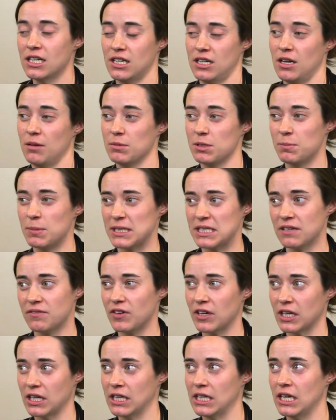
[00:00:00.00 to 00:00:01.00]
Um,
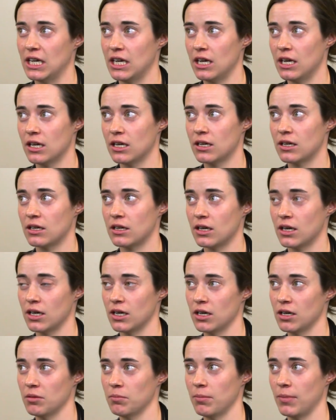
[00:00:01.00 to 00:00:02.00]
specifically,
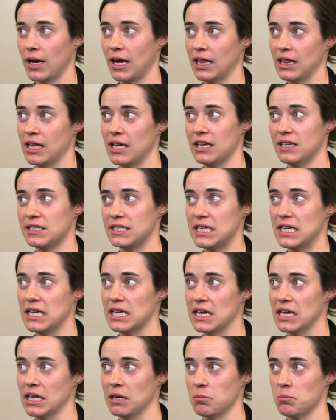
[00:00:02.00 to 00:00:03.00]
um, I like
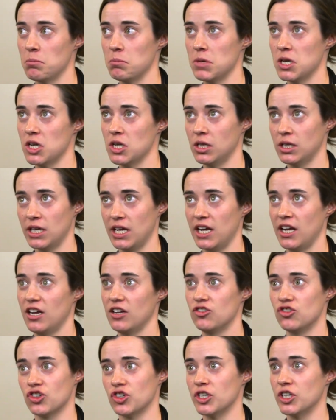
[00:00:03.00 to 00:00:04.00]
seeing middle
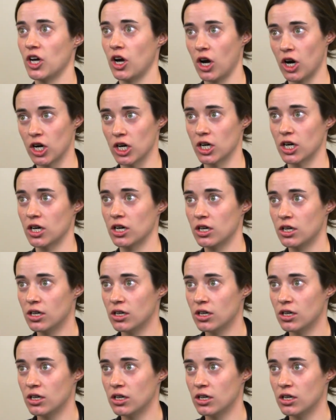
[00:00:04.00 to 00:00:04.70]
aged or younger